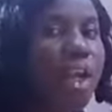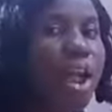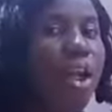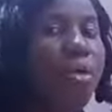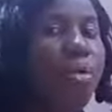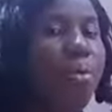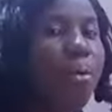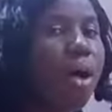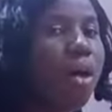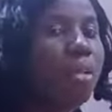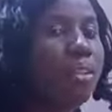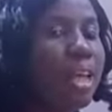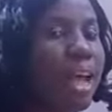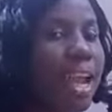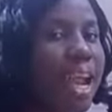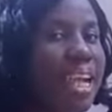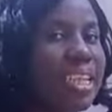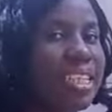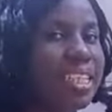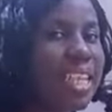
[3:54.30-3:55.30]
very well
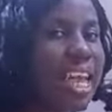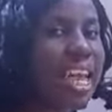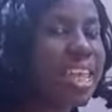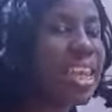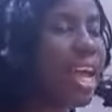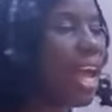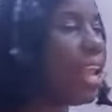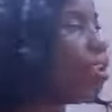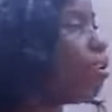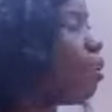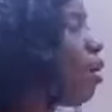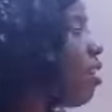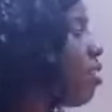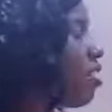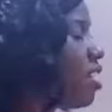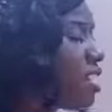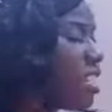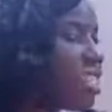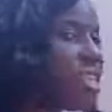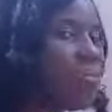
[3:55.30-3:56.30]
that I said that
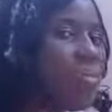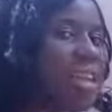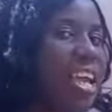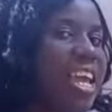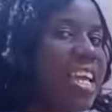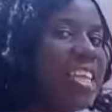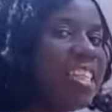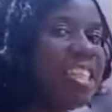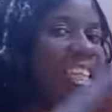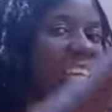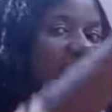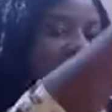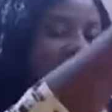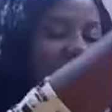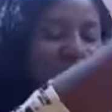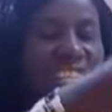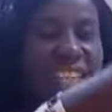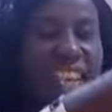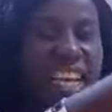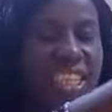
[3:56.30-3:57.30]
logarithm is the
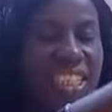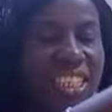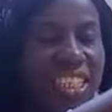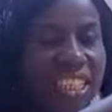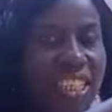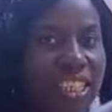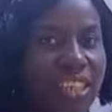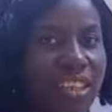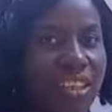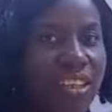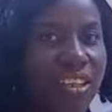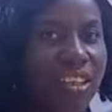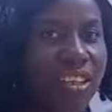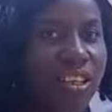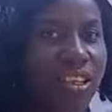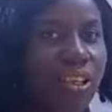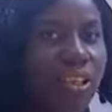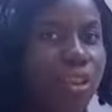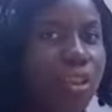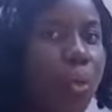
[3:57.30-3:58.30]
index
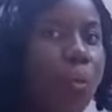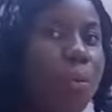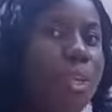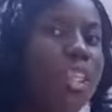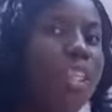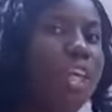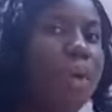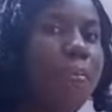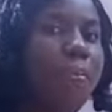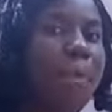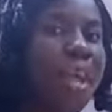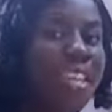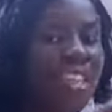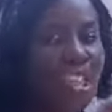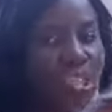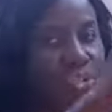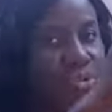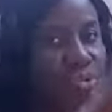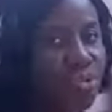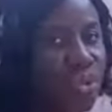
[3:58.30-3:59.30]
to which a
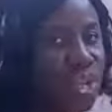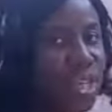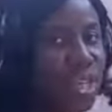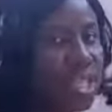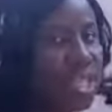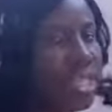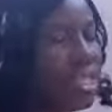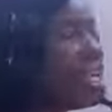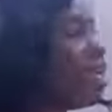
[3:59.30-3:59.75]
base is raised